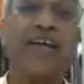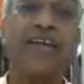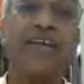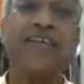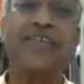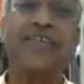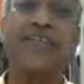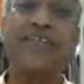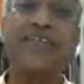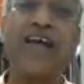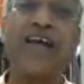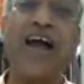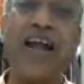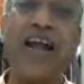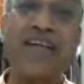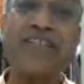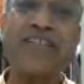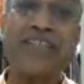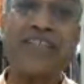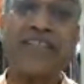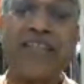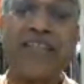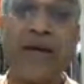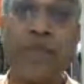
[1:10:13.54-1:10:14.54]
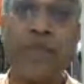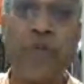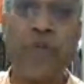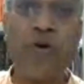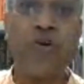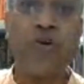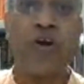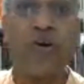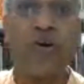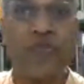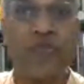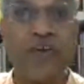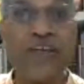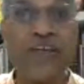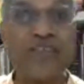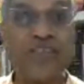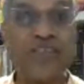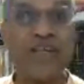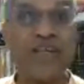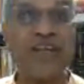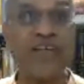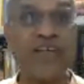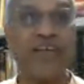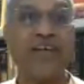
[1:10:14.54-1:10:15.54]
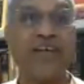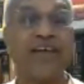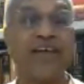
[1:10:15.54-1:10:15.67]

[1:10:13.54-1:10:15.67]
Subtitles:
starts the book of history